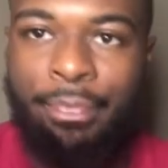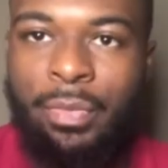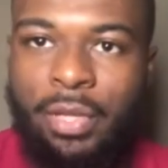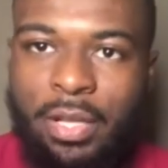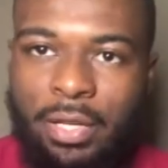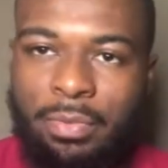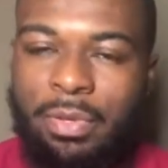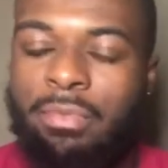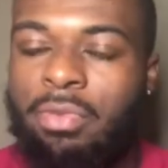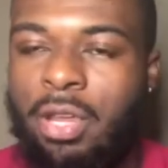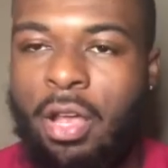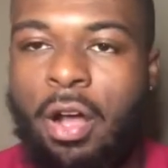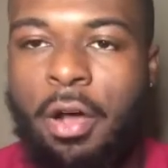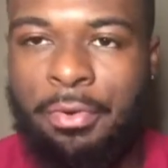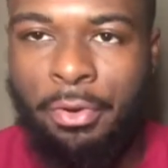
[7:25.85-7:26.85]
Because we
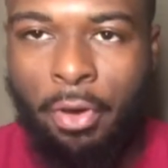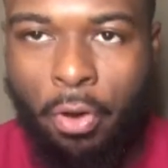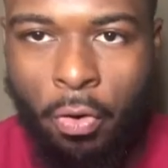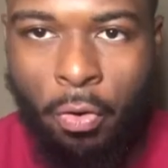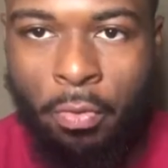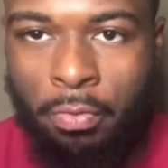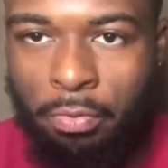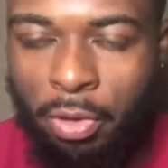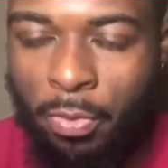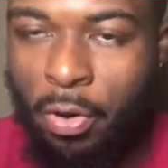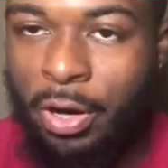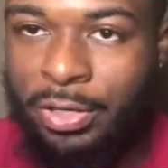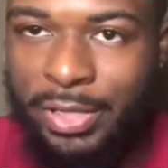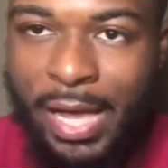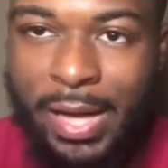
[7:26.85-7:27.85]
all know Lamar
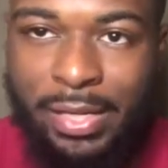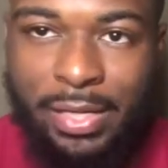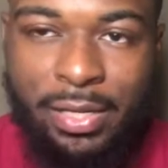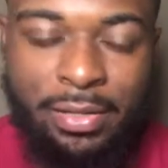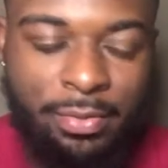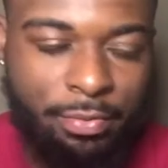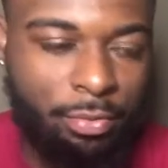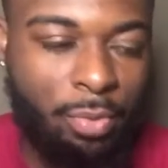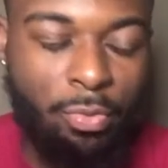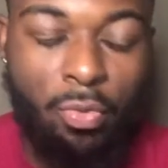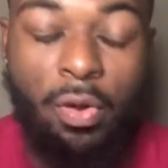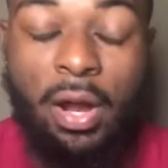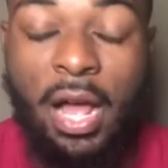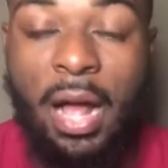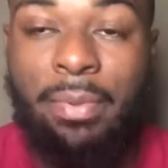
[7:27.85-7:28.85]
Jackson number
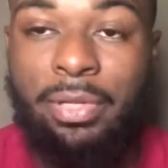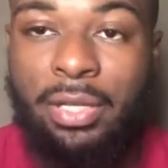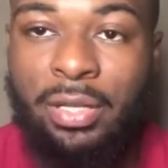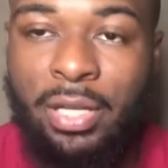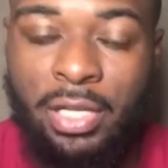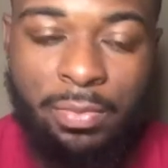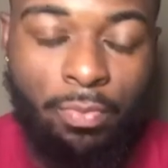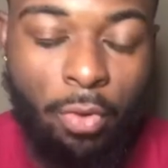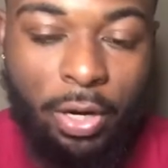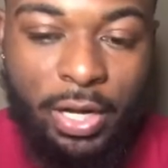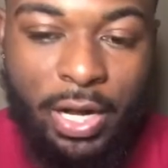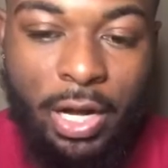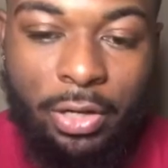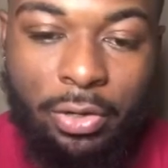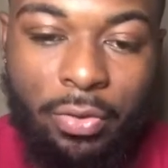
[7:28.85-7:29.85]
1 option is Mark
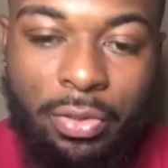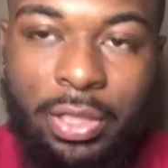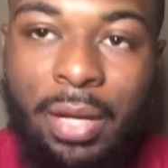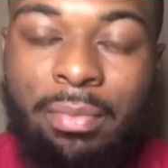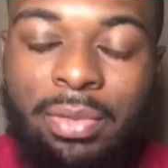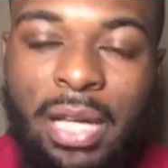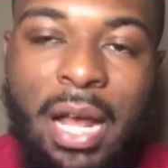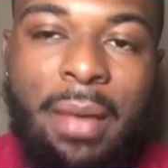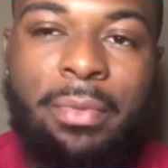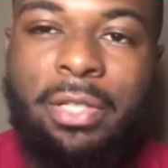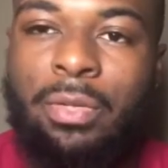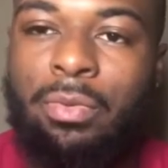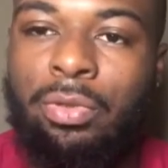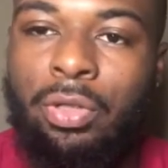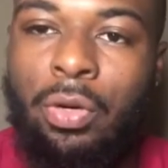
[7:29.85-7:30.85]
Andrews. Sometimes he
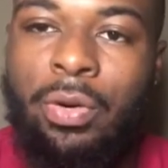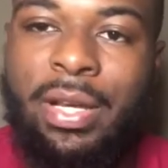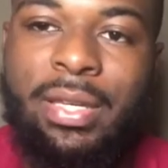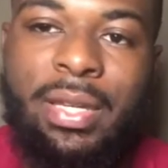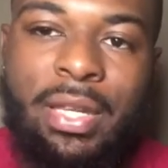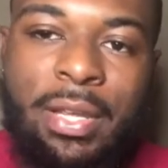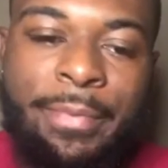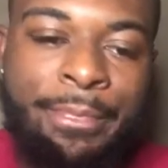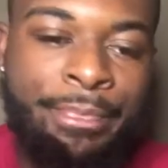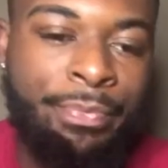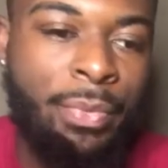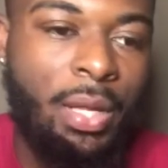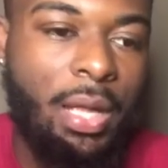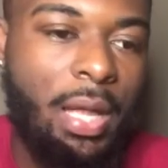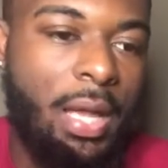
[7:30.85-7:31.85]
will throw it deep,
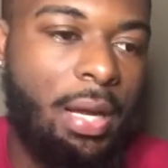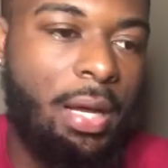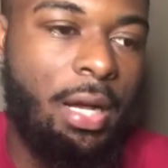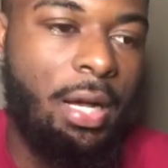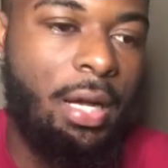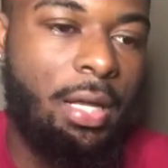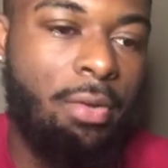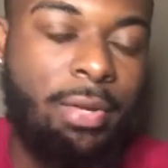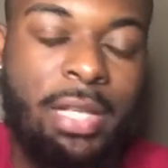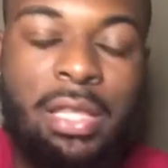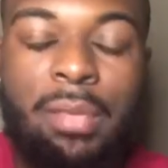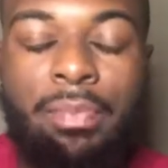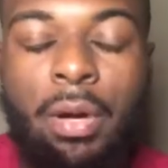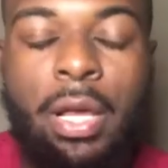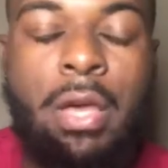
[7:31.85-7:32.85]
and he'll get the
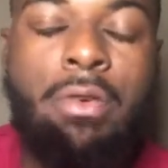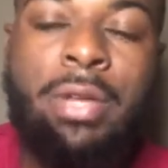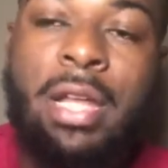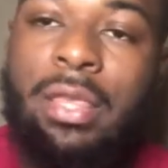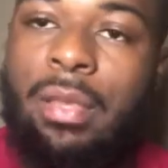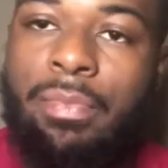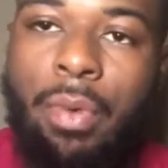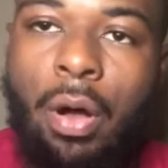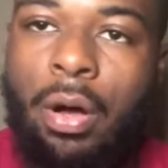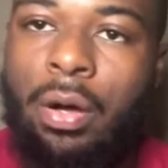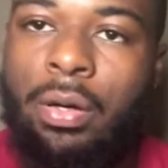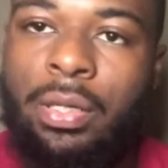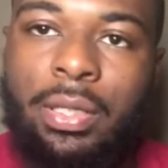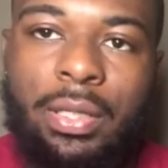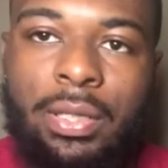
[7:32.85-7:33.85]
ball
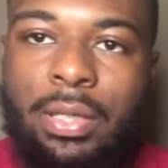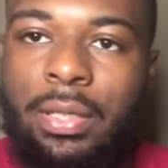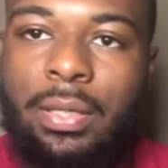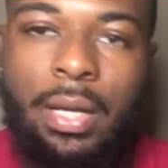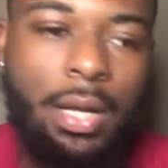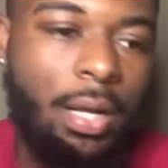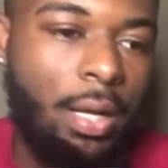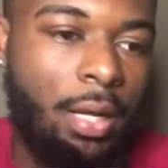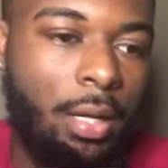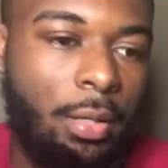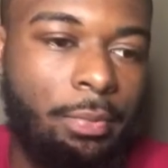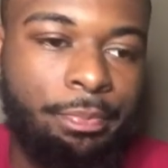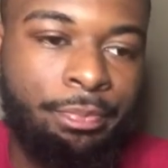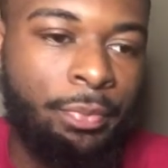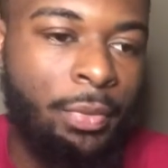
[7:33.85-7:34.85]
into.